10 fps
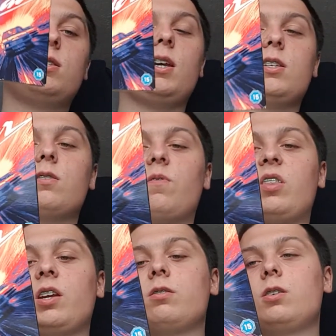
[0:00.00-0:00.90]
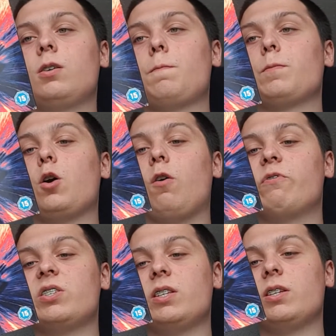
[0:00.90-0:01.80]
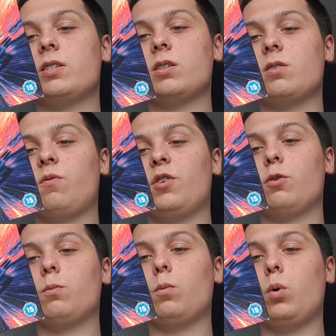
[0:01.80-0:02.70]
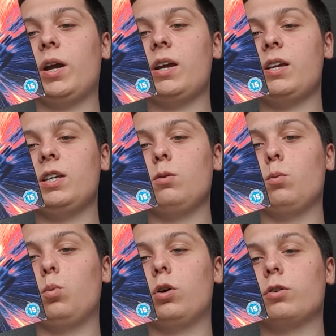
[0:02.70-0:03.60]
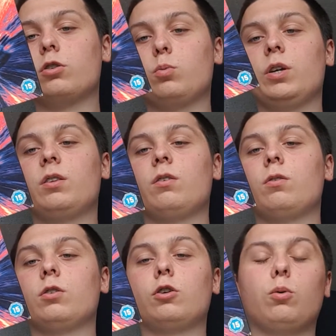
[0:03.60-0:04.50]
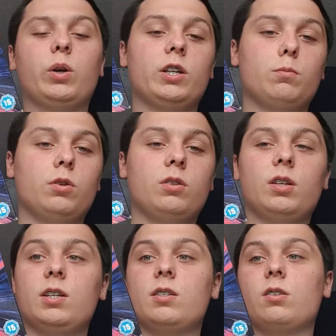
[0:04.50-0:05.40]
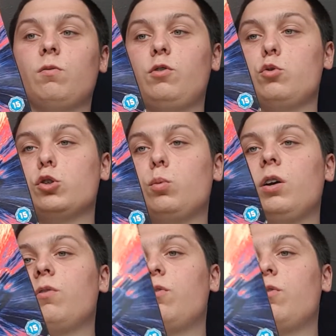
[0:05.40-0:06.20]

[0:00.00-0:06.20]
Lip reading: Days of Thunder. Obviously, this is a film where he worked with Nicole Kidman, his future wife,